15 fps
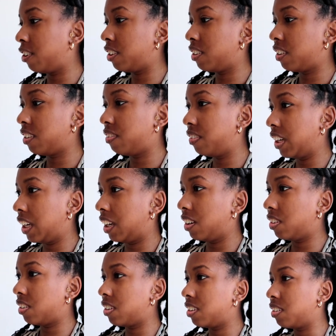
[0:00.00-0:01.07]
versus
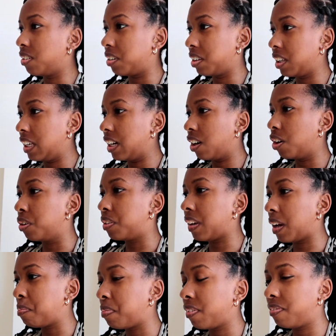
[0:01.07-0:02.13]
vacation. Oh, yeah, oh,
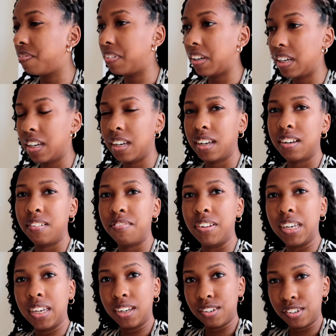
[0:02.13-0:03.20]
type of
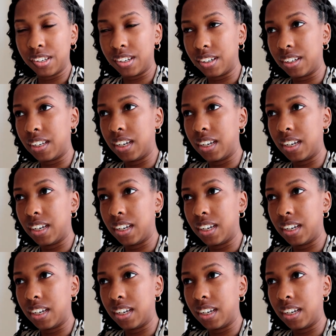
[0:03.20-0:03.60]
vacation or